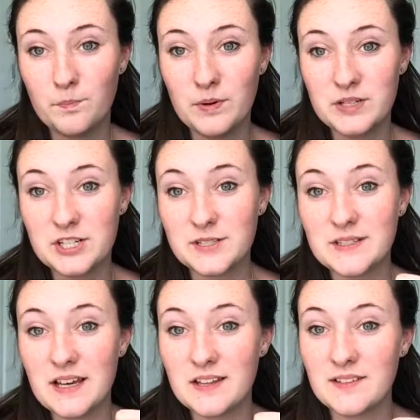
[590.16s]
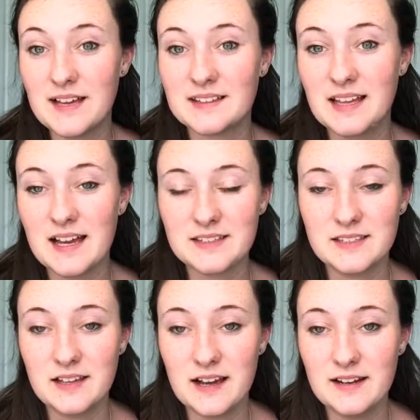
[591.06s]
push it together like that
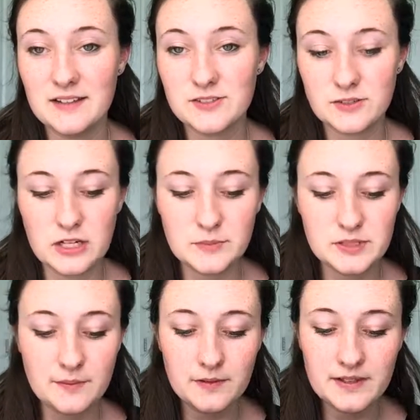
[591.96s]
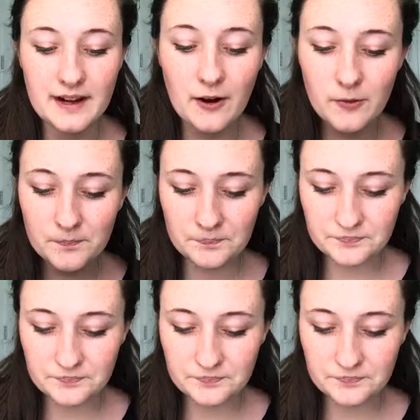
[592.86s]
to kind of scrub some of it out.